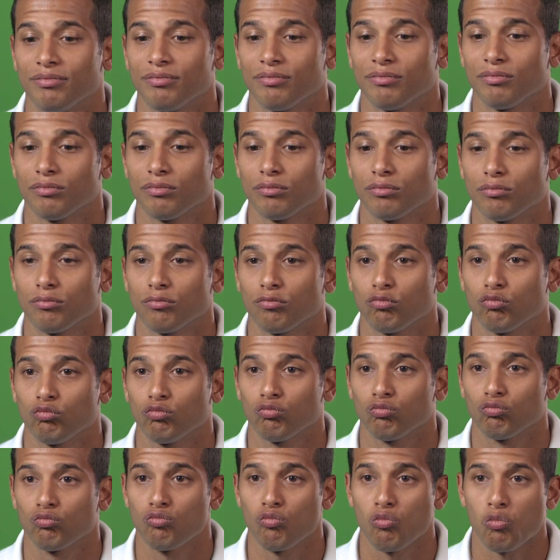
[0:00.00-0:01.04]
Let's see.
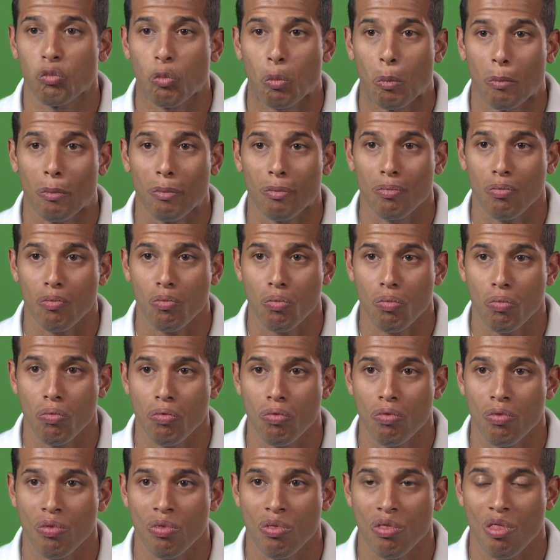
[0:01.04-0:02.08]
Um,
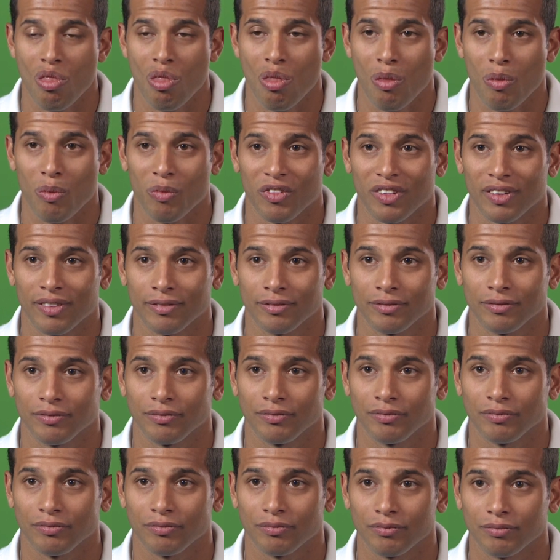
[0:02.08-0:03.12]
football to me has
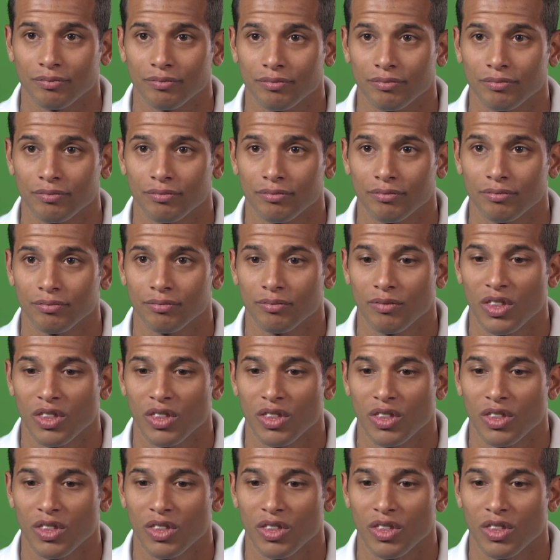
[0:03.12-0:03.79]
always meant.